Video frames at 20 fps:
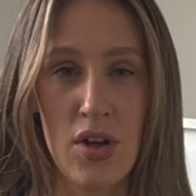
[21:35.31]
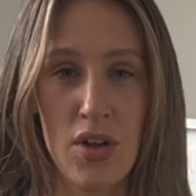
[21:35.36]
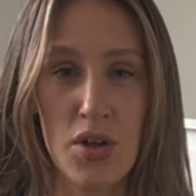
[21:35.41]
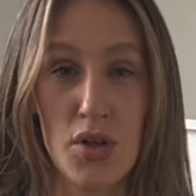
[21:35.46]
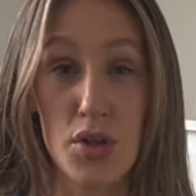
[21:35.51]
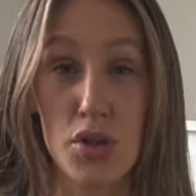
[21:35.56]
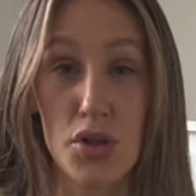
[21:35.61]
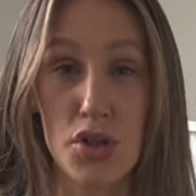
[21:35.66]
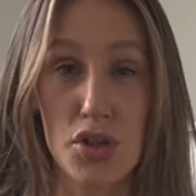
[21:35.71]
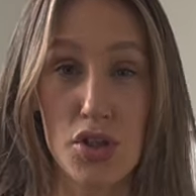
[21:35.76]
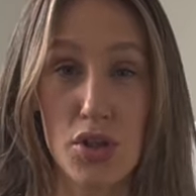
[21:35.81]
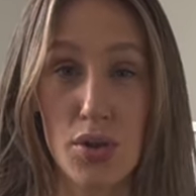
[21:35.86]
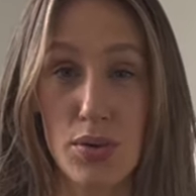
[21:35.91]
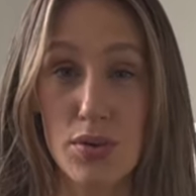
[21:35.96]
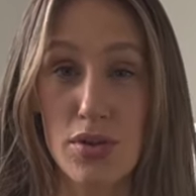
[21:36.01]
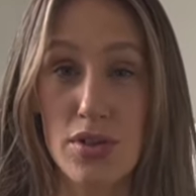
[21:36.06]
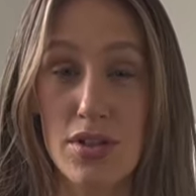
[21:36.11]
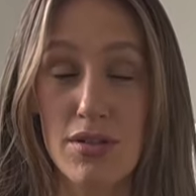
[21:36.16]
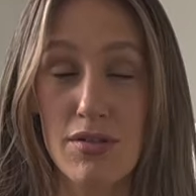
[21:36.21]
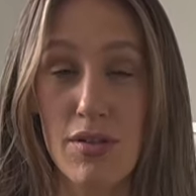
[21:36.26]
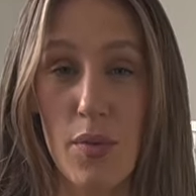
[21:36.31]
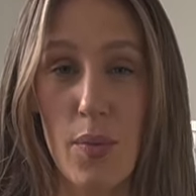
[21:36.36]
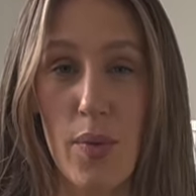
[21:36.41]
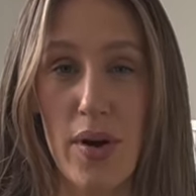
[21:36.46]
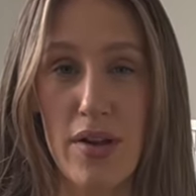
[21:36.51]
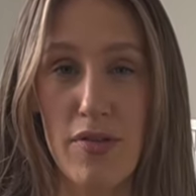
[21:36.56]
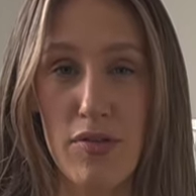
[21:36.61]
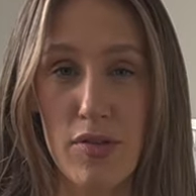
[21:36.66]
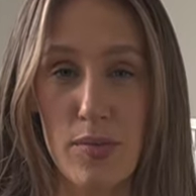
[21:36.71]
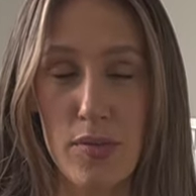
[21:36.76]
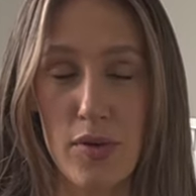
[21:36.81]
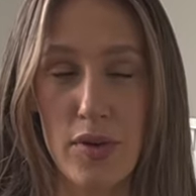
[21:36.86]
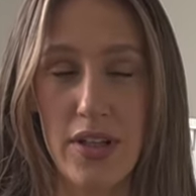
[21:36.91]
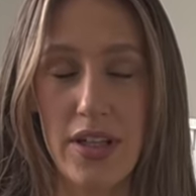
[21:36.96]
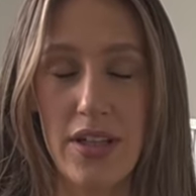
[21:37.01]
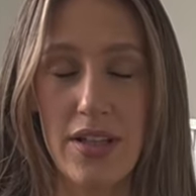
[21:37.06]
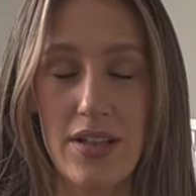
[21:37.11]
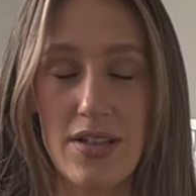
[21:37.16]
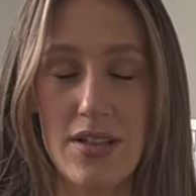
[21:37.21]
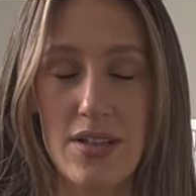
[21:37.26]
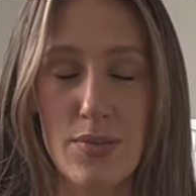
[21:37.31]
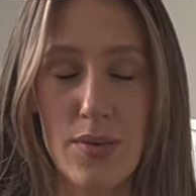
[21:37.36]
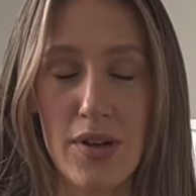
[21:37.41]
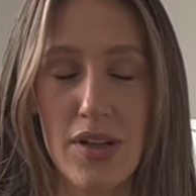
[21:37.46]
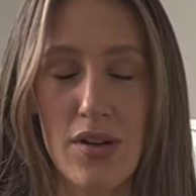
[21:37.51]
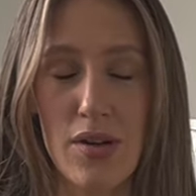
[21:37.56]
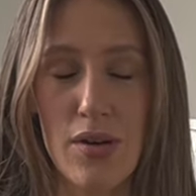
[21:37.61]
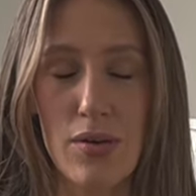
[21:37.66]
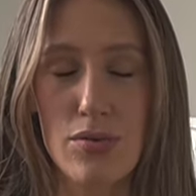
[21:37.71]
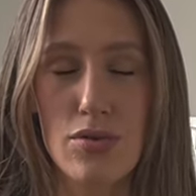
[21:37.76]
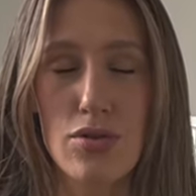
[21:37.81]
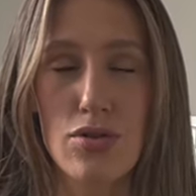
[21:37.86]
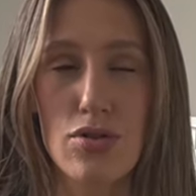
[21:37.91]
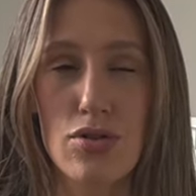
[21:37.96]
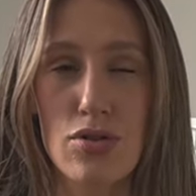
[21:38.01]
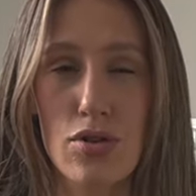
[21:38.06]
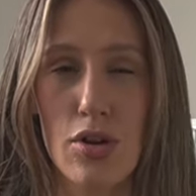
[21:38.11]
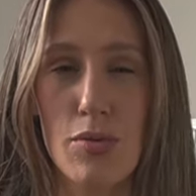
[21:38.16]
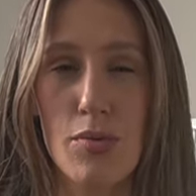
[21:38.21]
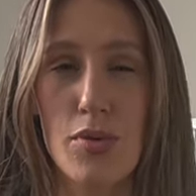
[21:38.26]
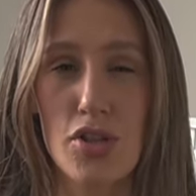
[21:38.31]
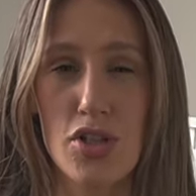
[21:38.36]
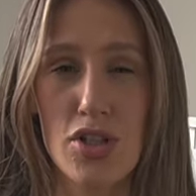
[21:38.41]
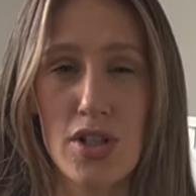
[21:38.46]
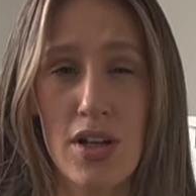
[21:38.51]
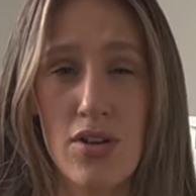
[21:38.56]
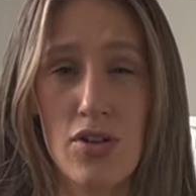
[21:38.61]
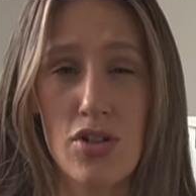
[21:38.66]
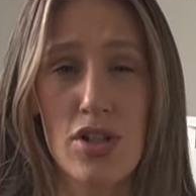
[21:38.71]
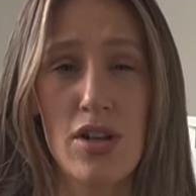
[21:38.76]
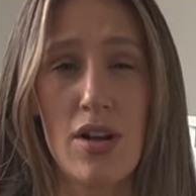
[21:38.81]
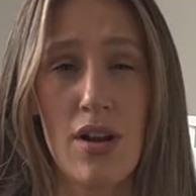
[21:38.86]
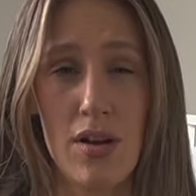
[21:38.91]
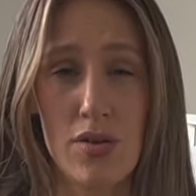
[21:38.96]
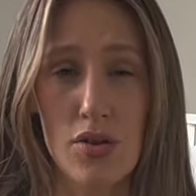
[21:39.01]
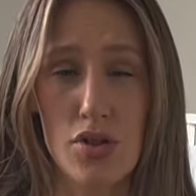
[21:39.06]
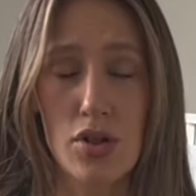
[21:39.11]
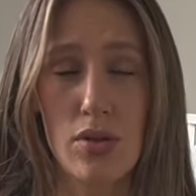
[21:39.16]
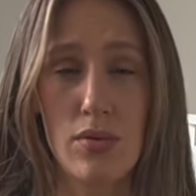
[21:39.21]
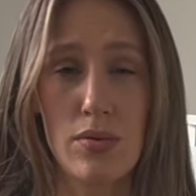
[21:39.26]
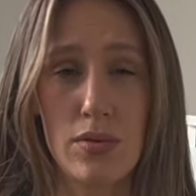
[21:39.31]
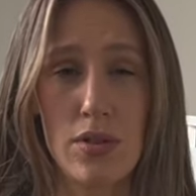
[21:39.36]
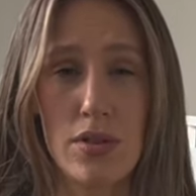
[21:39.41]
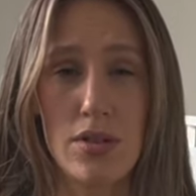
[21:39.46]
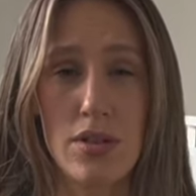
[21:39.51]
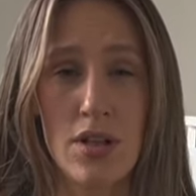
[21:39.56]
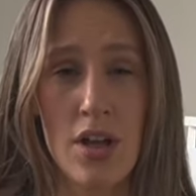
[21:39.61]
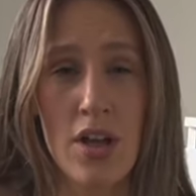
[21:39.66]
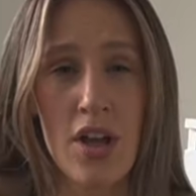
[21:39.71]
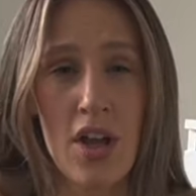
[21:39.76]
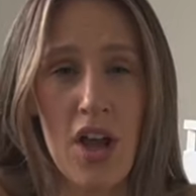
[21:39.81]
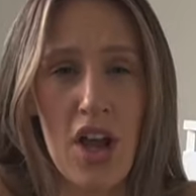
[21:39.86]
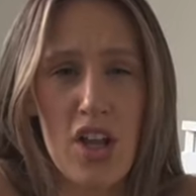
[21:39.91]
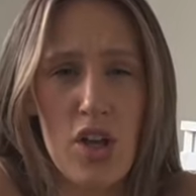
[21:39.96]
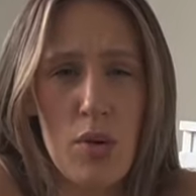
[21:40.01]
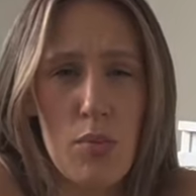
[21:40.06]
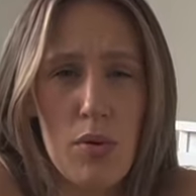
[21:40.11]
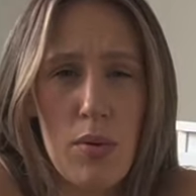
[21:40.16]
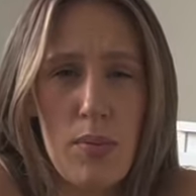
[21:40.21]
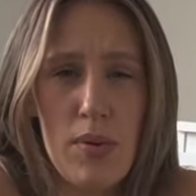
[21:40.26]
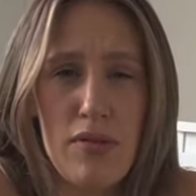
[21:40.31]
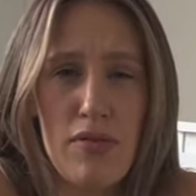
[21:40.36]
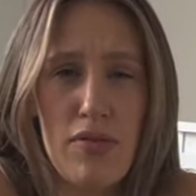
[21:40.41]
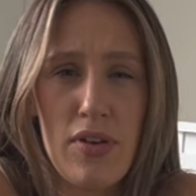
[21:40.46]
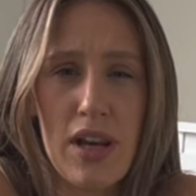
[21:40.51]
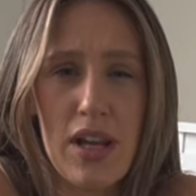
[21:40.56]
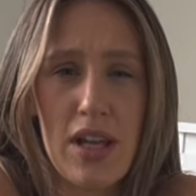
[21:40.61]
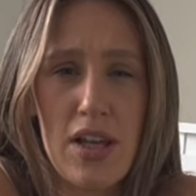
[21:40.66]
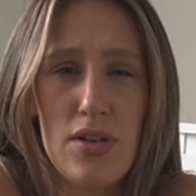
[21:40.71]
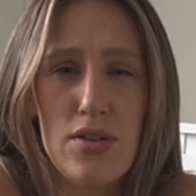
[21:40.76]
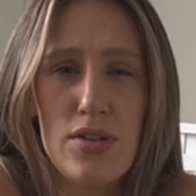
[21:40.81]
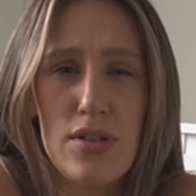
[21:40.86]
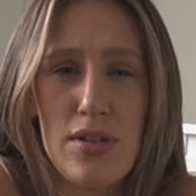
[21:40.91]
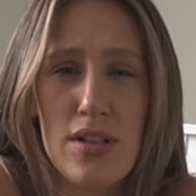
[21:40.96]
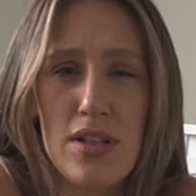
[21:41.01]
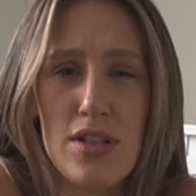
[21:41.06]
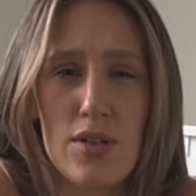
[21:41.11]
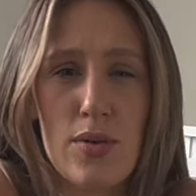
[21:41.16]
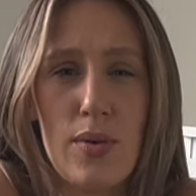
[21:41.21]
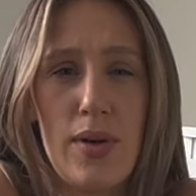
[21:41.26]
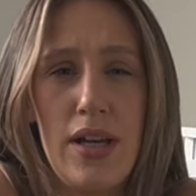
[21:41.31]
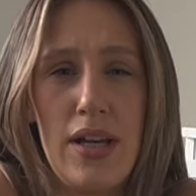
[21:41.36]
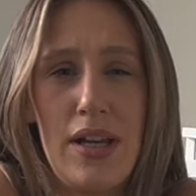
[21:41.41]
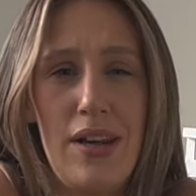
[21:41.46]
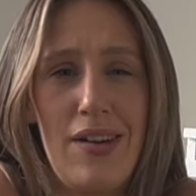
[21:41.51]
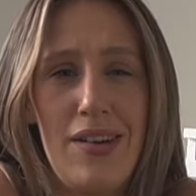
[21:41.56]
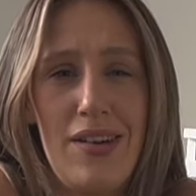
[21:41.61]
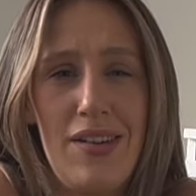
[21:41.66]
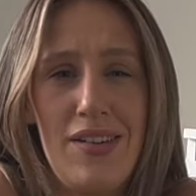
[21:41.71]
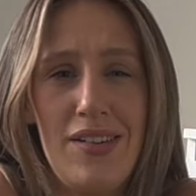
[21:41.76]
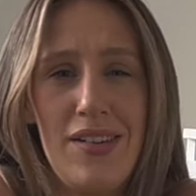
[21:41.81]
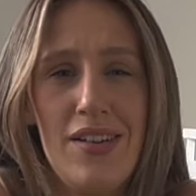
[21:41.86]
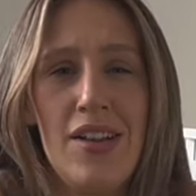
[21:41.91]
Your shoulders are away from your ears. We can hold so much tension in our shoulders and you probably feel like you do this quite a lot.